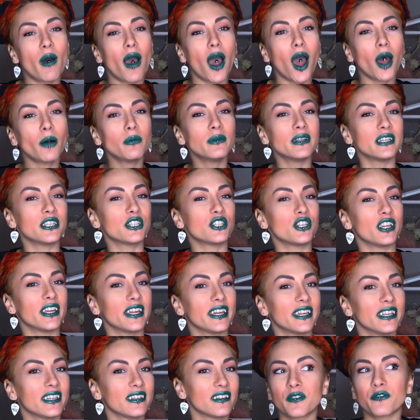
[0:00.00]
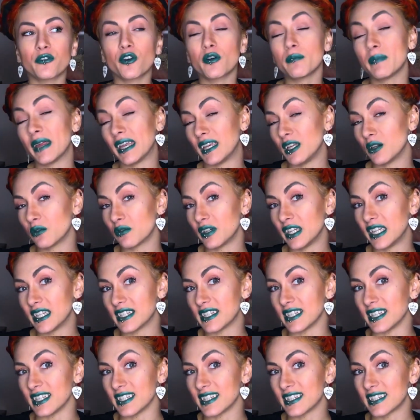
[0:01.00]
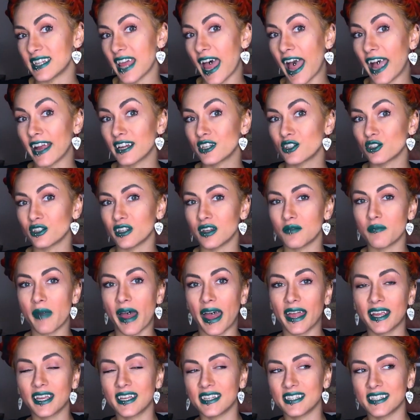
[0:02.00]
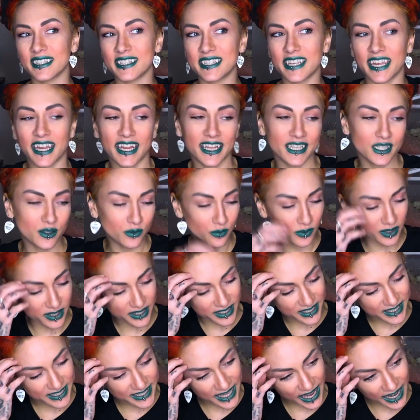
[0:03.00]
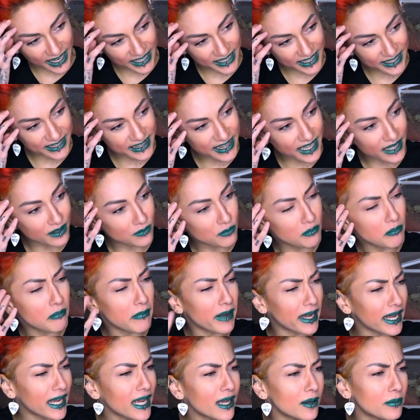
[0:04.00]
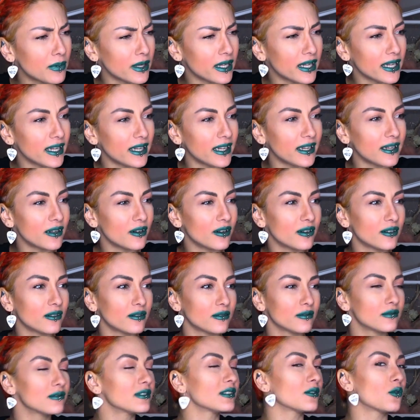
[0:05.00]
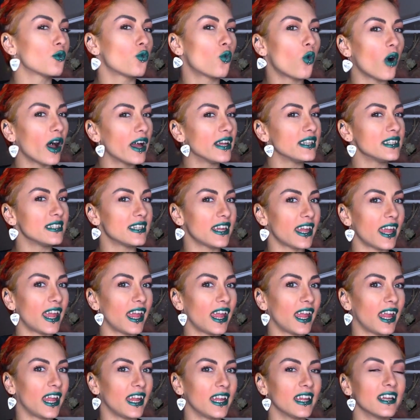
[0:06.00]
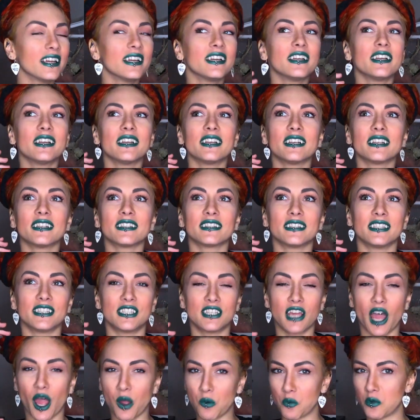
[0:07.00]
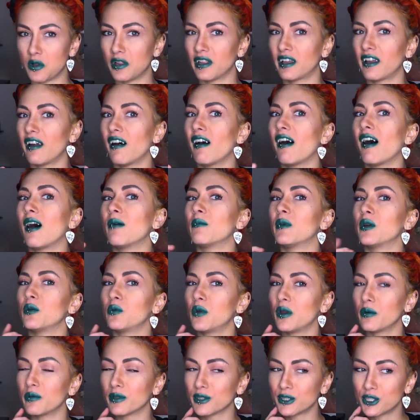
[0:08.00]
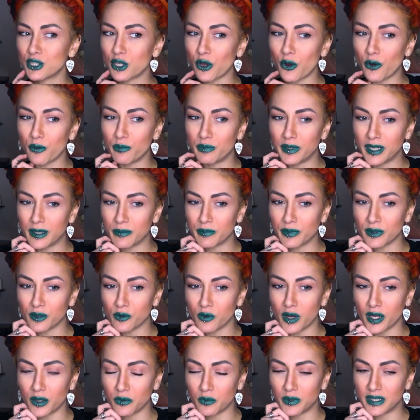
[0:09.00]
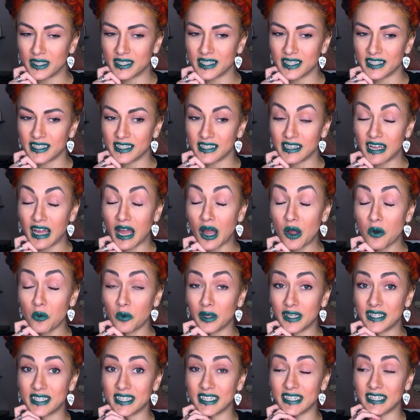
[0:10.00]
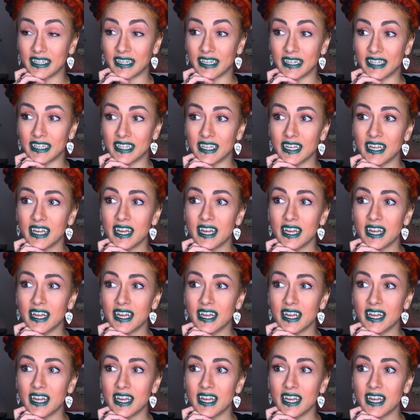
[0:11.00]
publish it for many reasons. Actually, back in the days, we decided that maybe one day the time will come and we will show people what we did and how we did it